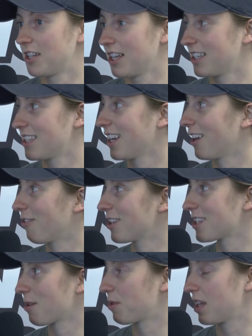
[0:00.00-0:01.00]
to, to, give
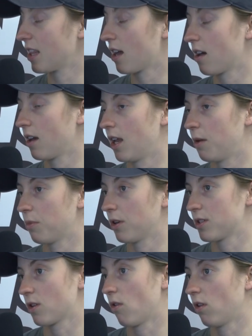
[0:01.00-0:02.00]
us something there and
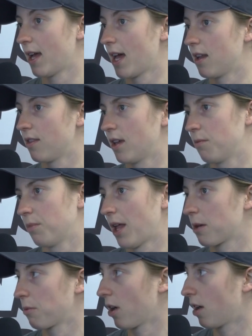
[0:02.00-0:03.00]
put us a goal ahead. And then
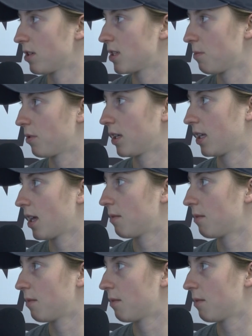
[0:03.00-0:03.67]
Blackburn obviously putting in the